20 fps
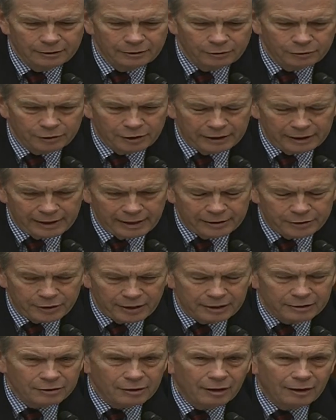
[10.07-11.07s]
who's a
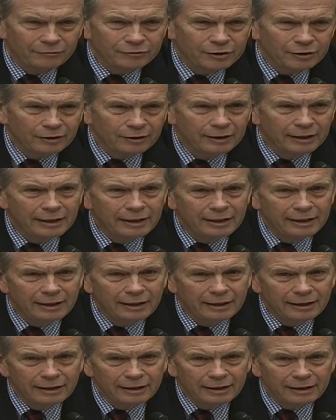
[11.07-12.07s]
DHS officer
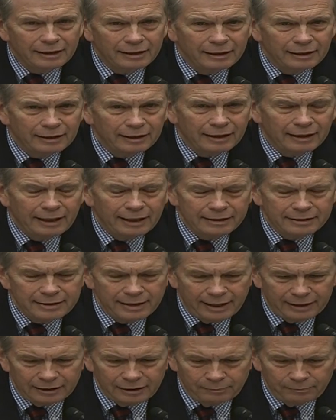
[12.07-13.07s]
uh,
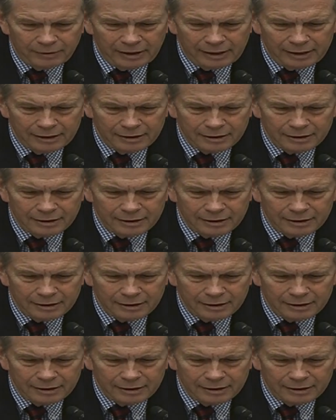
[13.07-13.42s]
contacted me.